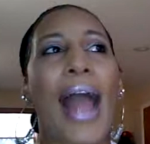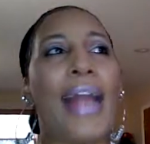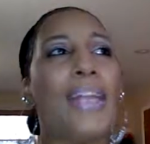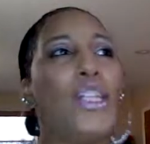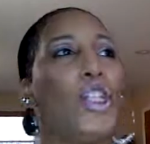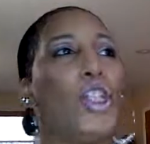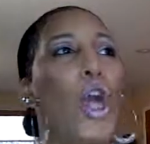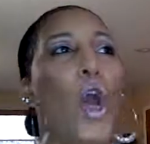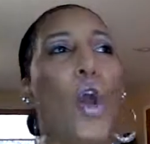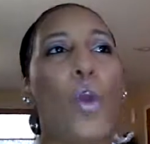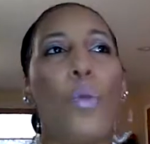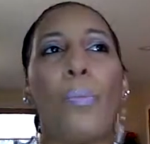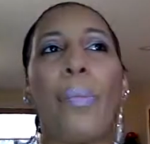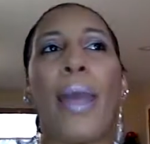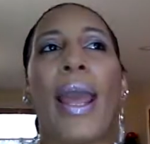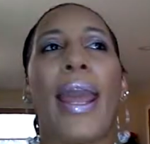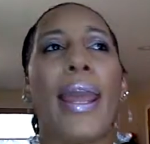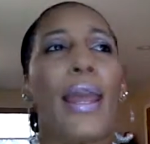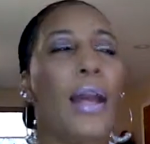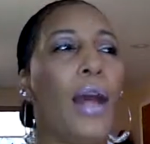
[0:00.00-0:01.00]
I don't
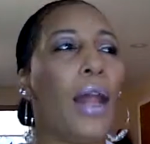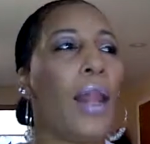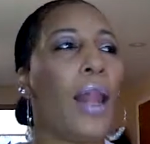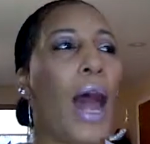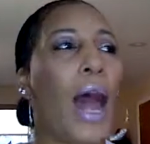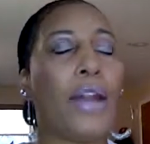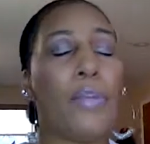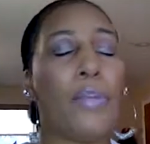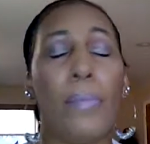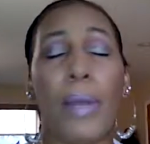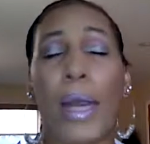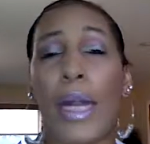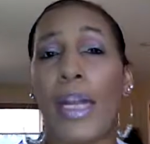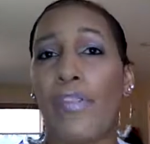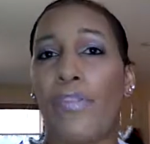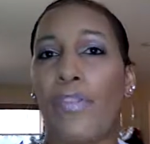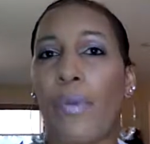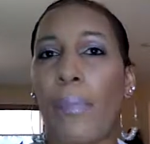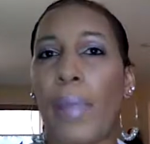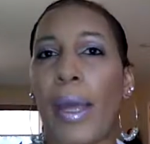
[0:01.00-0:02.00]
pay a lot of
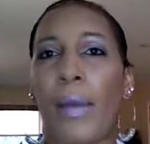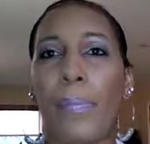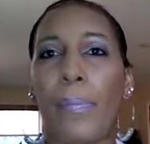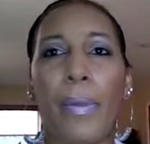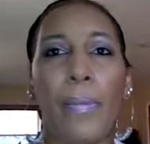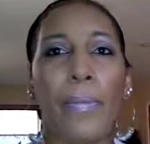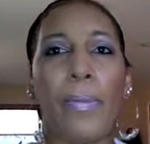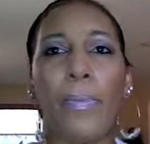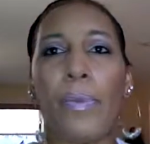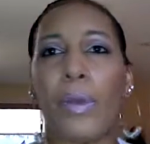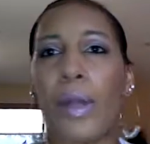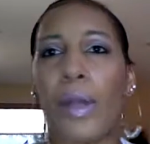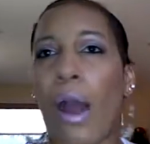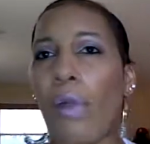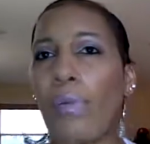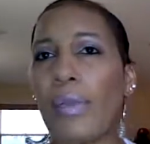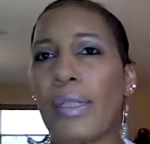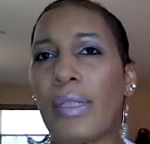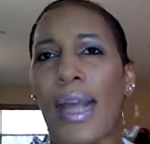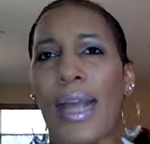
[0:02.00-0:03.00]
money for makeup. People would
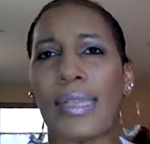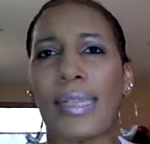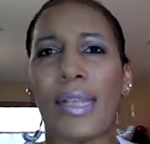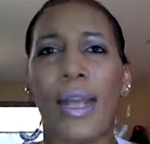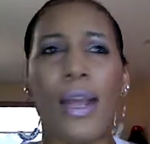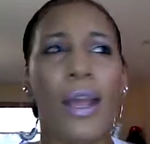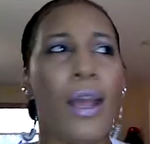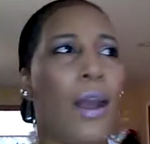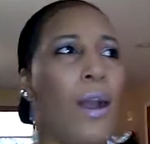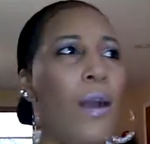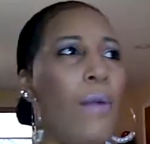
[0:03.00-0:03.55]
always ask,